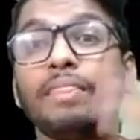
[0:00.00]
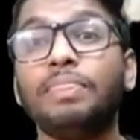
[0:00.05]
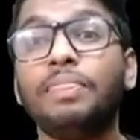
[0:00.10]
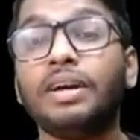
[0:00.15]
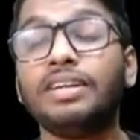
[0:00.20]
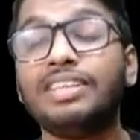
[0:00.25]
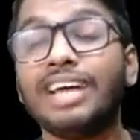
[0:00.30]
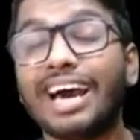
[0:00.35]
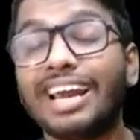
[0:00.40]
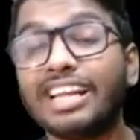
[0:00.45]

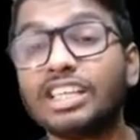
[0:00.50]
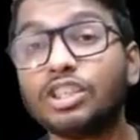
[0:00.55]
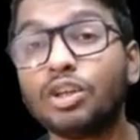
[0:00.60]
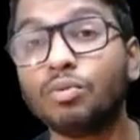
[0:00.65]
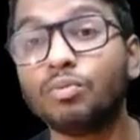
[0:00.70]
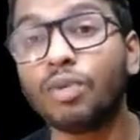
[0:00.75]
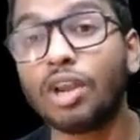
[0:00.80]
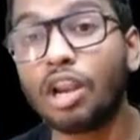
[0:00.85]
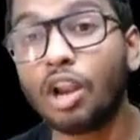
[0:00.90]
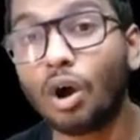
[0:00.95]
The
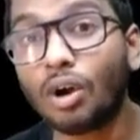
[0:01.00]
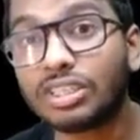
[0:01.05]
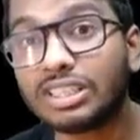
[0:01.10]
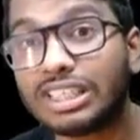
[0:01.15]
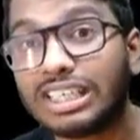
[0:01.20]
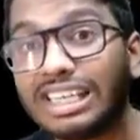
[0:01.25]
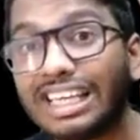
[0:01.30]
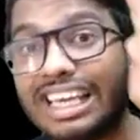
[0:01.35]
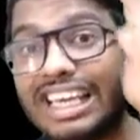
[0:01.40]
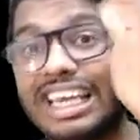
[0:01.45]
direction of
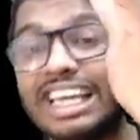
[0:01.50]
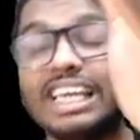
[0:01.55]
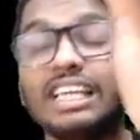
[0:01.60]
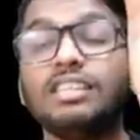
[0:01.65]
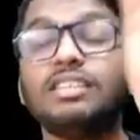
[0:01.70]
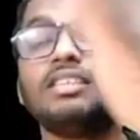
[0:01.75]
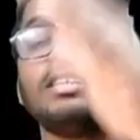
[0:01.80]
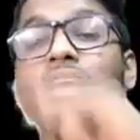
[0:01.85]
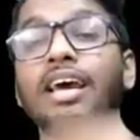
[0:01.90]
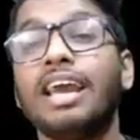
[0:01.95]
velocity
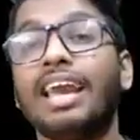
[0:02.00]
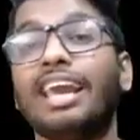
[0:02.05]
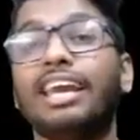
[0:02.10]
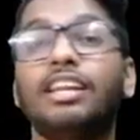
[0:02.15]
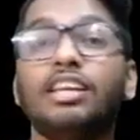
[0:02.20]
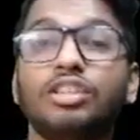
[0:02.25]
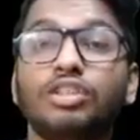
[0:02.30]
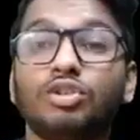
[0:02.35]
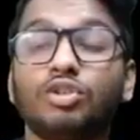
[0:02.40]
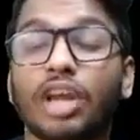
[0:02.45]
is
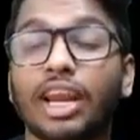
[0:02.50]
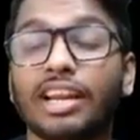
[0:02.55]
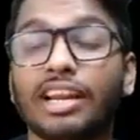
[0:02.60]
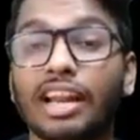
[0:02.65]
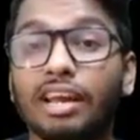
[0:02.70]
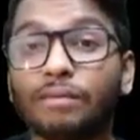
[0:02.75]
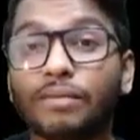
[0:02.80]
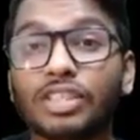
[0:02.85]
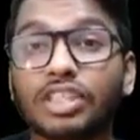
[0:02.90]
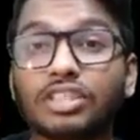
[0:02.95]
in a straight
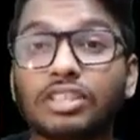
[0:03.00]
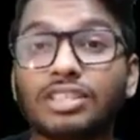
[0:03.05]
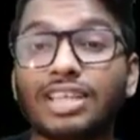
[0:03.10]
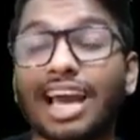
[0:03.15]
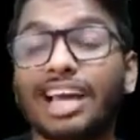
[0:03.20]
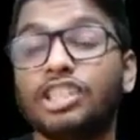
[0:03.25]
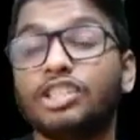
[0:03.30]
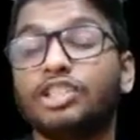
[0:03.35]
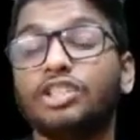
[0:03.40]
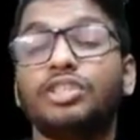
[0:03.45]
line, which is
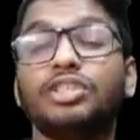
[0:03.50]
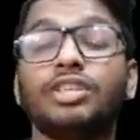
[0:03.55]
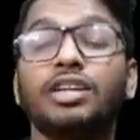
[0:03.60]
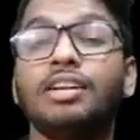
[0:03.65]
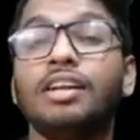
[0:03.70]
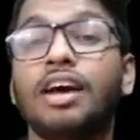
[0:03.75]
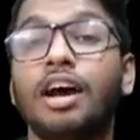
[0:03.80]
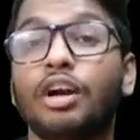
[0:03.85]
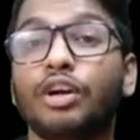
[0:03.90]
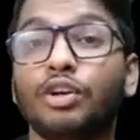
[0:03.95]

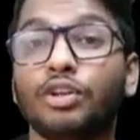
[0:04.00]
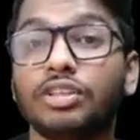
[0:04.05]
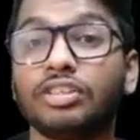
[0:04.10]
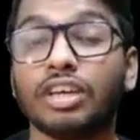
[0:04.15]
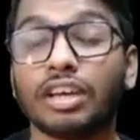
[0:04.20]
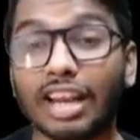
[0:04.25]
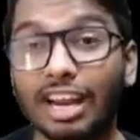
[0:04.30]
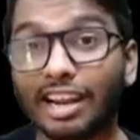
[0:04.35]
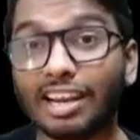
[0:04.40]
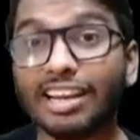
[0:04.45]
tangential to the
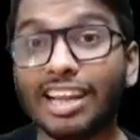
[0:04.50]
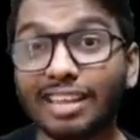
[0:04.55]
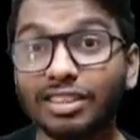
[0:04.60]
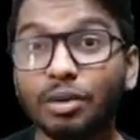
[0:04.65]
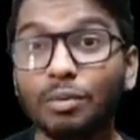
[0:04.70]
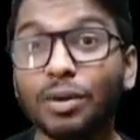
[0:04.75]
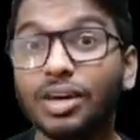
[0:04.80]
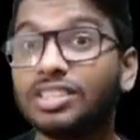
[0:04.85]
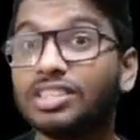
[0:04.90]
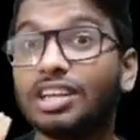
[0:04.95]
circle. In
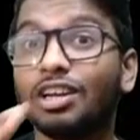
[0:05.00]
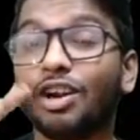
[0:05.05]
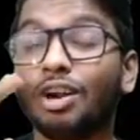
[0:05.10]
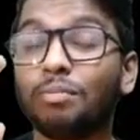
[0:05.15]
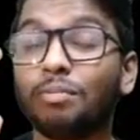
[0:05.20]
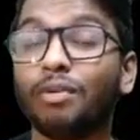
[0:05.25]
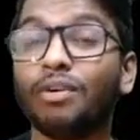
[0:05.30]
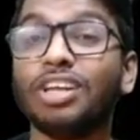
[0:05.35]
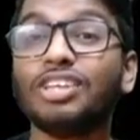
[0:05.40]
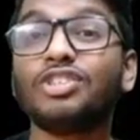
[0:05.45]
other words, it will
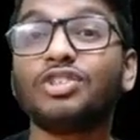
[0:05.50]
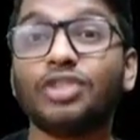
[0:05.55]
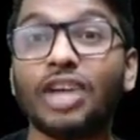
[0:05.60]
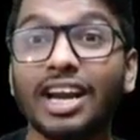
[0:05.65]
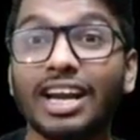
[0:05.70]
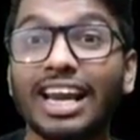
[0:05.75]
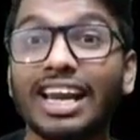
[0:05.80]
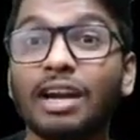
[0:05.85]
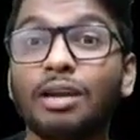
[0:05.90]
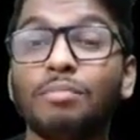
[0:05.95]
not move in a
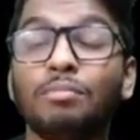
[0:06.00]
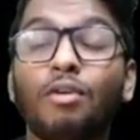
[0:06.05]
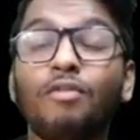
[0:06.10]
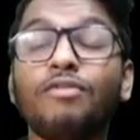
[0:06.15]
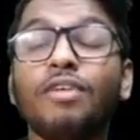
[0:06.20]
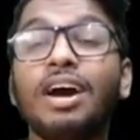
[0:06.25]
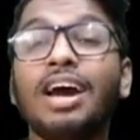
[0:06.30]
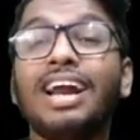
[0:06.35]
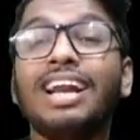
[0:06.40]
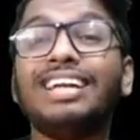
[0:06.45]
straight line, it will
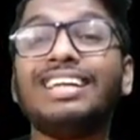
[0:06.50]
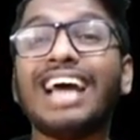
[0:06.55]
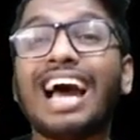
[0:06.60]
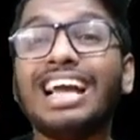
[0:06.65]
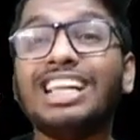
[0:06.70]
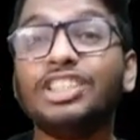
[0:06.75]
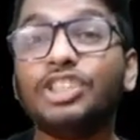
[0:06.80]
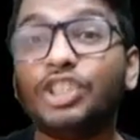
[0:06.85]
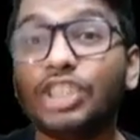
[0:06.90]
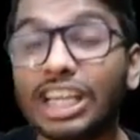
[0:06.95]
move
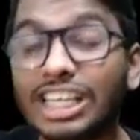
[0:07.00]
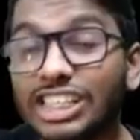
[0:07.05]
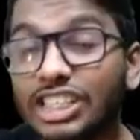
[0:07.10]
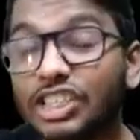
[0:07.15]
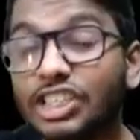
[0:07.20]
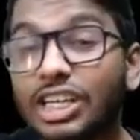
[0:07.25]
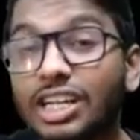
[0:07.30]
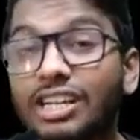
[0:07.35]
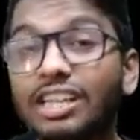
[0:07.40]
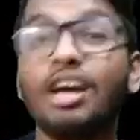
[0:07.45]

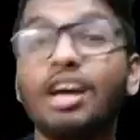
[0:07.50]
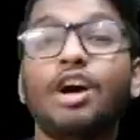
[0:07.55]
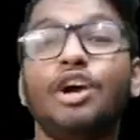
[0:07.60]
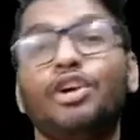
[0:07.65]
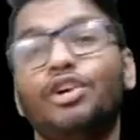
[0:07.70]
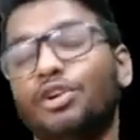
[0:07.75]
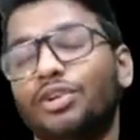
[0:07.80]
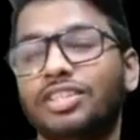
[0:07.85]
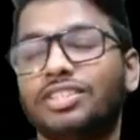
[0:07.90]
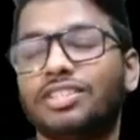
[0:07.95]
tangential
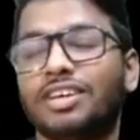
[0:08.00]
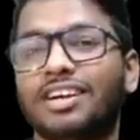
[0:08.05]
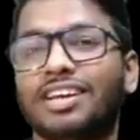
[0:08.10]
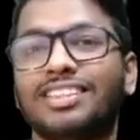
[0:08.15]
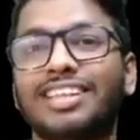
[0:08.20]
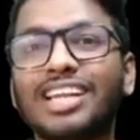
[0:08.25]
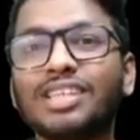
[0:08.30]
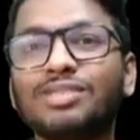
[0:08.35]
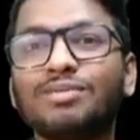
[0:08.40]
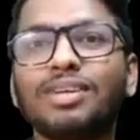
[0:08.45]
to the circle.
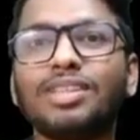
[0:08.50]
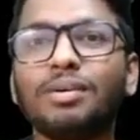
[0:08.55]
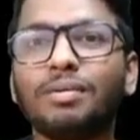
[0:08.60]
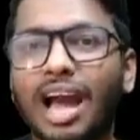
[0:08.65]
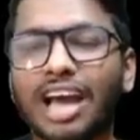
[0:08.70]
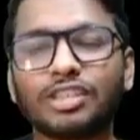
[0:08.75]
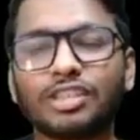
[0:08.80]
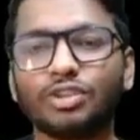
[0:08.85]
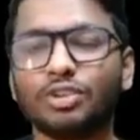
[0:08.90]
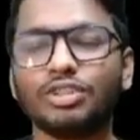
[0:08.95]
That is why
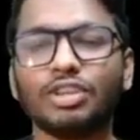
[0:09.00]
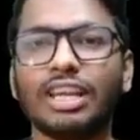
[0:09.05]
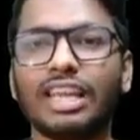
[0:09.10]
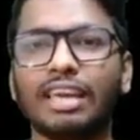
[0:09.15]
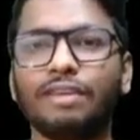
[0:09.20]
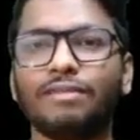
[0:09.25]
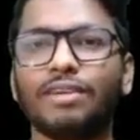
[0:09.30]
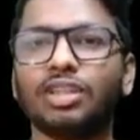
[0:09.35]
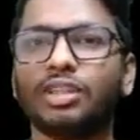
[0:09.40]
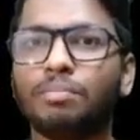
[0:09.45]
as soon as you
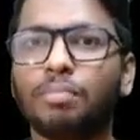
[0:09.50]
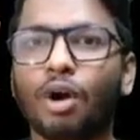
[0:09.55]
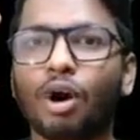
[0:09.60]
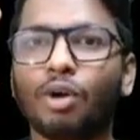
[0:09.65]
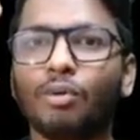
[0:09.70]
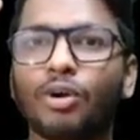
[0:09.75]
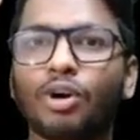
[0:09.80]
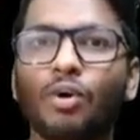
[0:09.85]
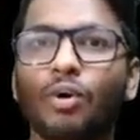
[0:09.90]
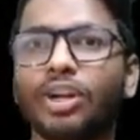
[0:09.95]
leave it, the
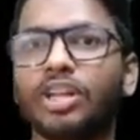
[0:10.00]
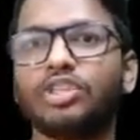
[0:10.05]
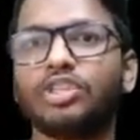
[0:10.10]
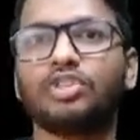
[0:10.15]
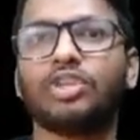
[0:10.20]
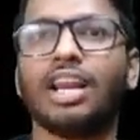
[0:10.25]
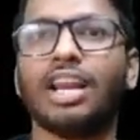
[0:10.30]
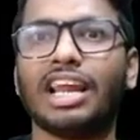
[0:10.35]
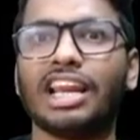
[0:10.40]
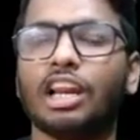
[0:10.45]
ball would go in a
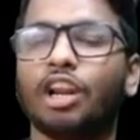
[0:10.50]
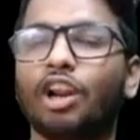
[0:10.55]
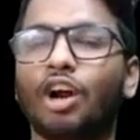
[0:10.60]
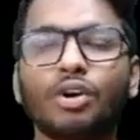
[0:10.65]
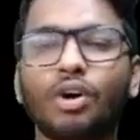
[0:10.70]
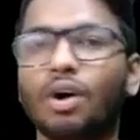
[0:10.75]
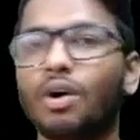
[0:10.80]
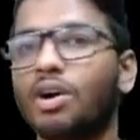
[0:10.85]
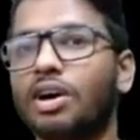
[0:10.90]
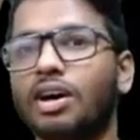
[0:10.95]
straight line. It will
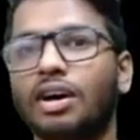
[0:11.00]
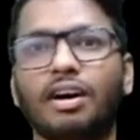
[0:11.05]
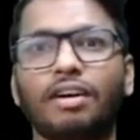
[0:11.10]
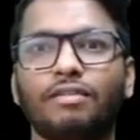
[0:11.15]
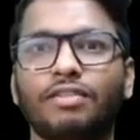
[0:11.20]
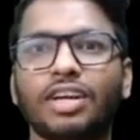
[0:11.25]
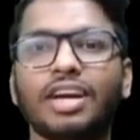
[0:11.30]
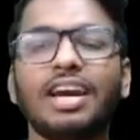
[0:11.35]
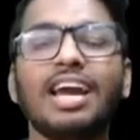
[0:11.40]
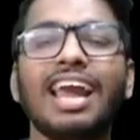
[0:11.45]
not go
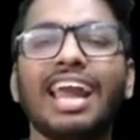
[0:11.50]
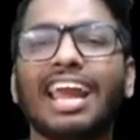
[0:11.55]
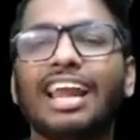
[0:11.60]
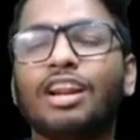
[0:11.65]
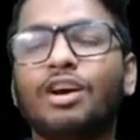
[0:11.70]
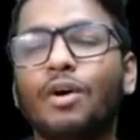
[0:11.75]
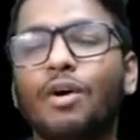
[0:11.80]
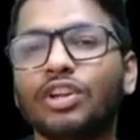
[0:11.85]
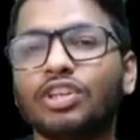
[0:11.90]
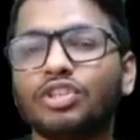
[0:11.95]
curved, it
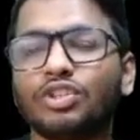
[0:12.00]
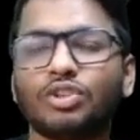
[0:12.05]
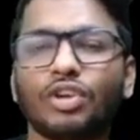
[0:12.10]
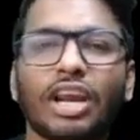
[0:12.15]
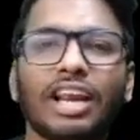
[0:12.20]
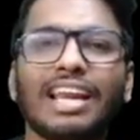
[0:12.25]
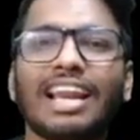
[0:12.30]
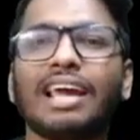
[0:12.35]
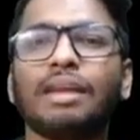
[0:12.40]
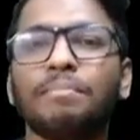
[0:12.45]
will go in a
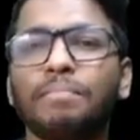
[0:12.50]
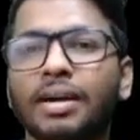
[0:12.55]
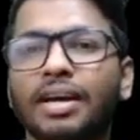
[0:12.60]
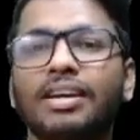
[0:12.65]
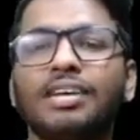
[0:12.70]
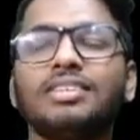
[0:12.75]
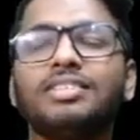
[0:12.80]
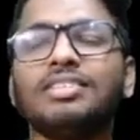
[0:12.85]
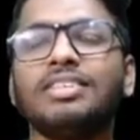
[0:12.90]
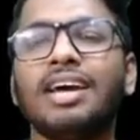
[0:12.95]
straight line,
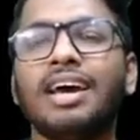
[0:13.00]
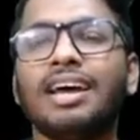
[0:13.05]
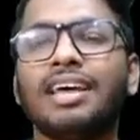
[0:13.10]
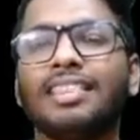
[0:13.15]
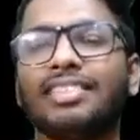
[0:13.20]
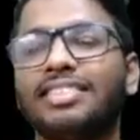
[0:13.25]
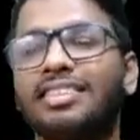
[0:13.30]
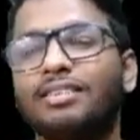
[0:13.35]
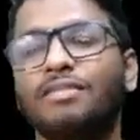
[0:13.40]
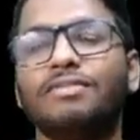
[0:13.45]
because
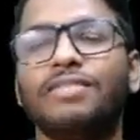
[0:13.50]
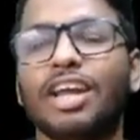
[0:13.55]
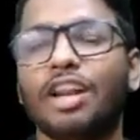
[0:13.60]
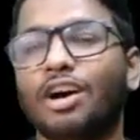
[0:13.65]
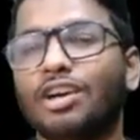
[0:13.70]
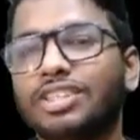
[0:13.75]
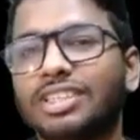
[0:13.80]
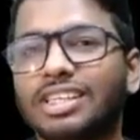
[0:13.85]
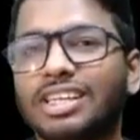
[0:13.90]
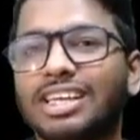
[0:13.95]
the
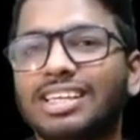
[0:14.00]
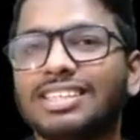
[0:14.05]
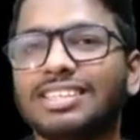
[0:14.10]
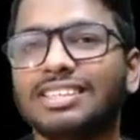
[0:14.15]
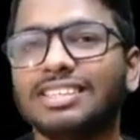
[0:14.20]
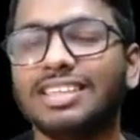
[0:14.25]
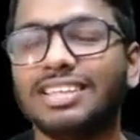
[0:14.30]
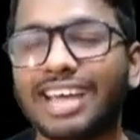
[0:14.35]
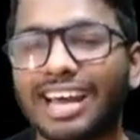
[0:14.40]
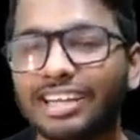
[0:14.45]

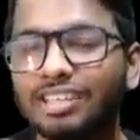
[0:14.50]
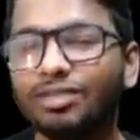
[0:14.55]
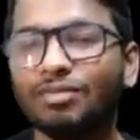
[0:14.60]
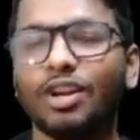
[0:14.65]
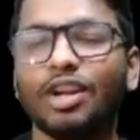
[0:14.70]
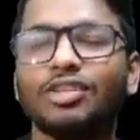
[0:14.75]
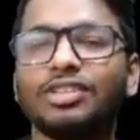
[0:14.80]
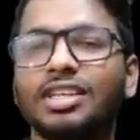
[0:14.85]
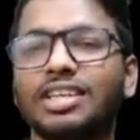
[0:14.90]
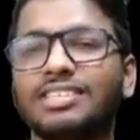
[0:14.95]
direction of
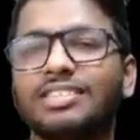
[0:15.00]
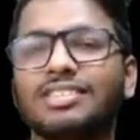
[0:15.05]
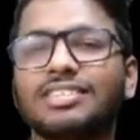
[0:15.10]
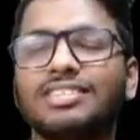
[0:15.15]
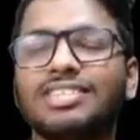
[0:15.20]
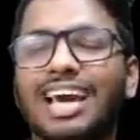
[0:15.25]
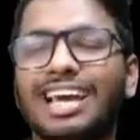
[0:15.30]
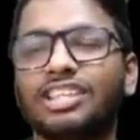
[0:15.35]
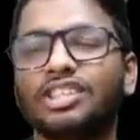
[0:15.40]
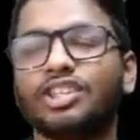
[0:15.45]
velocity is
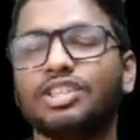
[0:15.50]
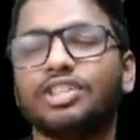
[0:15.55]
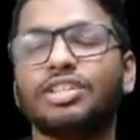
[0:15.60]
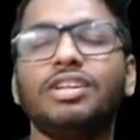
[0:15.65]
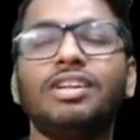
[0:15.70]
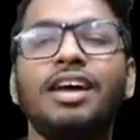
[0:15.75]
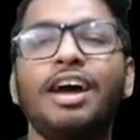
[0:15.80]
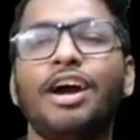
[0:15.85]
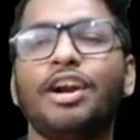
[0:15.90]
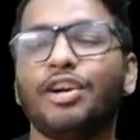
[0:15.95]

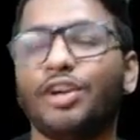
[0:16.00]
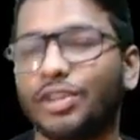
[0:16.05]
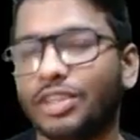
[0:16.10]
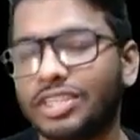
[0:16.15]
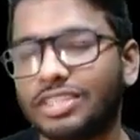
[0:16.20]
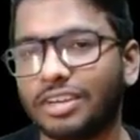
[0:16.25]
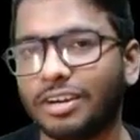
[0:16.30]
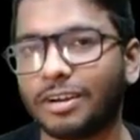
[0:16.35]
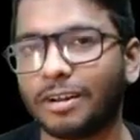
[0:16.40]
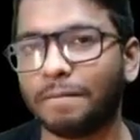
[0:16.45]
tangential to
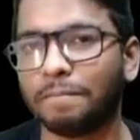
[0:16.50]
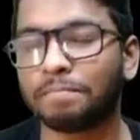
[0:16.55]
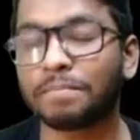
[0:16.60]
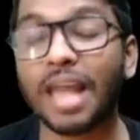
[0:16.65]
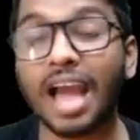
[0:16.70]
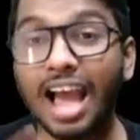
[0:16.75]
the circle.